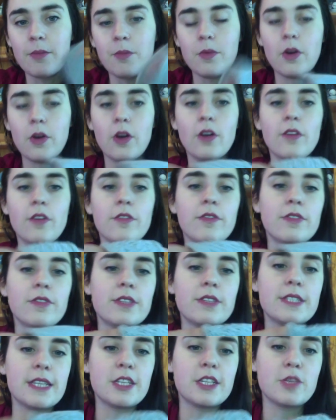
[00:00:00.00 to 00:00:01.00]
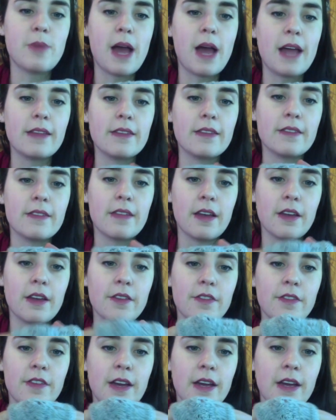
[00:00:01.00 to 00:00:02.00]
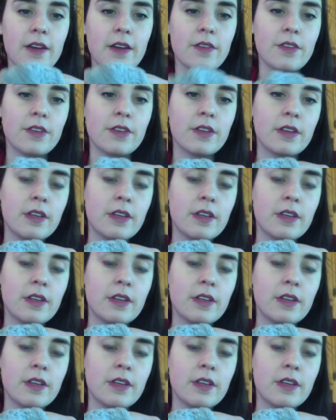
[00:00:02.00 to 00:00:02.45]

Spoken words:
of stitch patterns that I'd found.